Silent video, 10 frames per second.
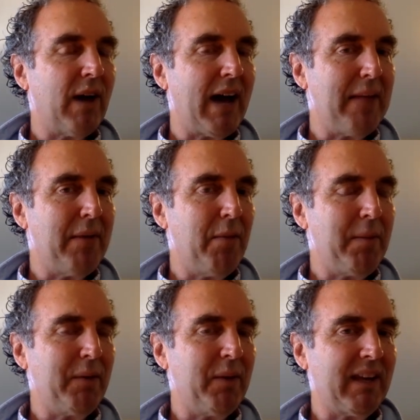I'm
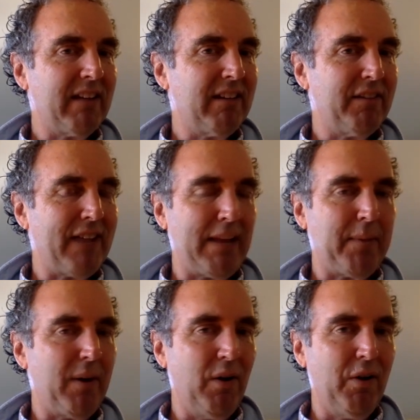hoping we can develop
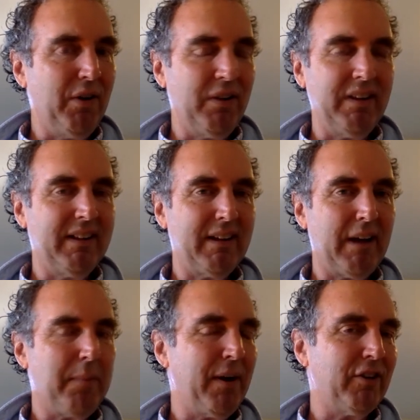a whole
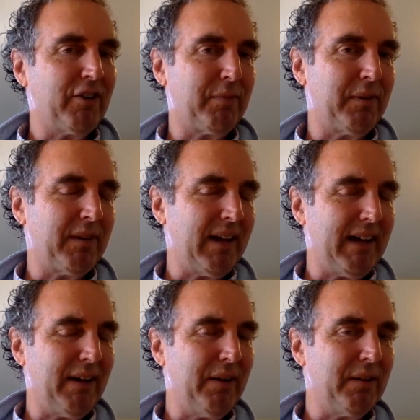approach
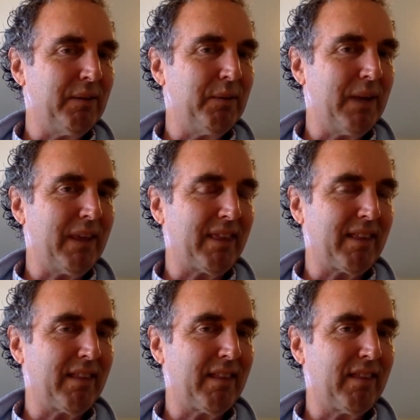uh, with
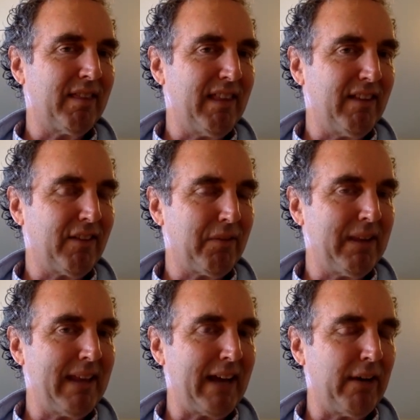these
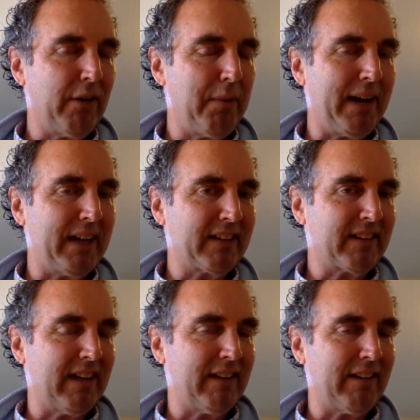three Lego
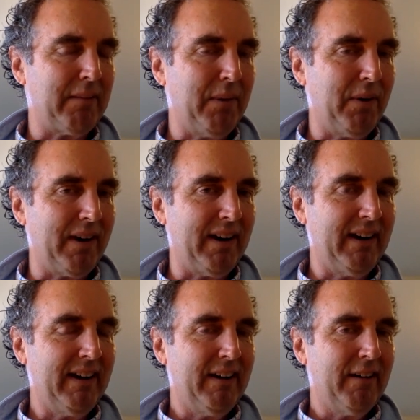robotics kits and more
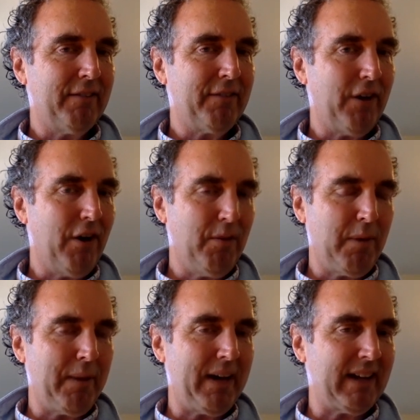for home
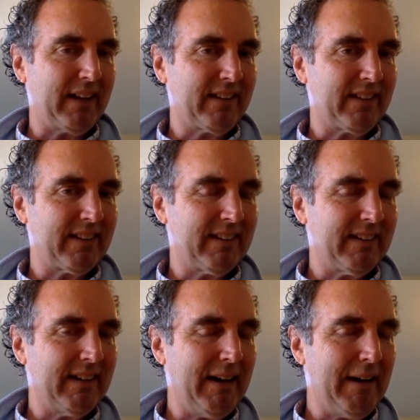robotics.
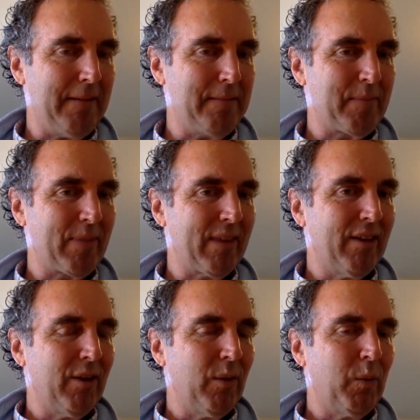Um,
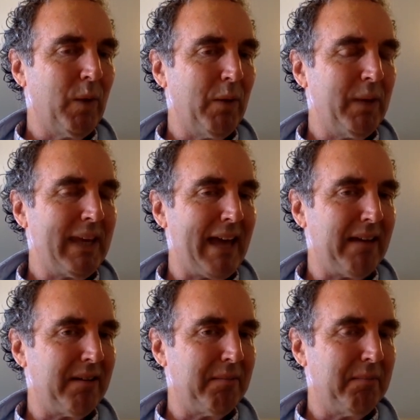will we get